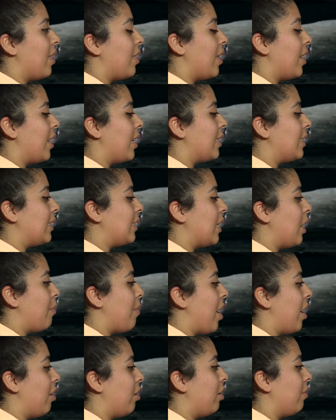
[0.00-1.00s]
I think it's a
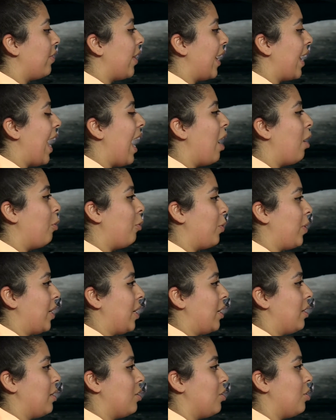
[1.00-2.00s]
matter of like how
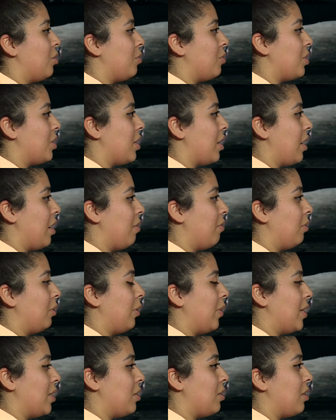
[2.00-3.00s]
we choose to
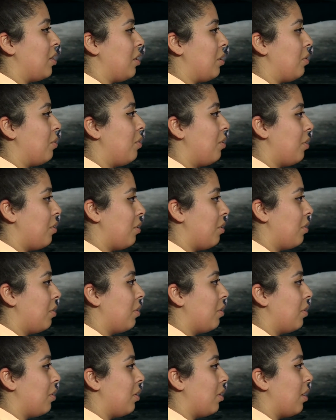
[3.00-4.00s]
influence the youth
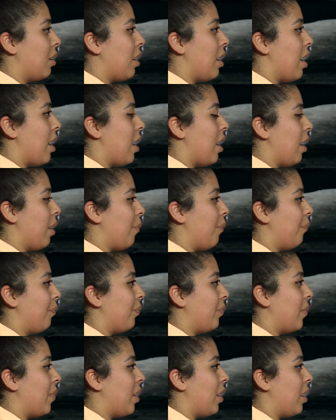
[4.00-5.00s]

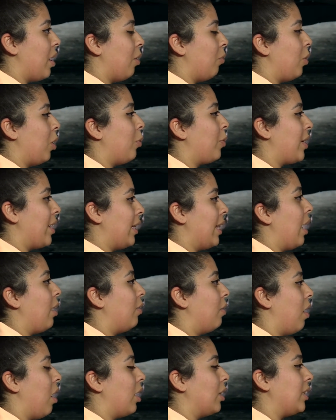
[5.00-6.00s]
and what we allow
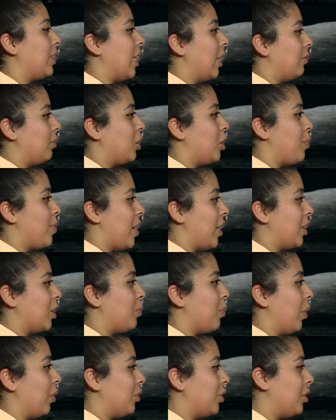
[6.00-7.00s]
ourselves to be
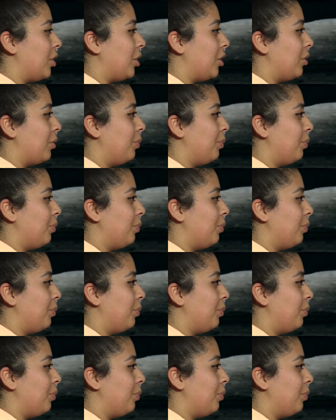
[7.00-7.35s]
exposed to.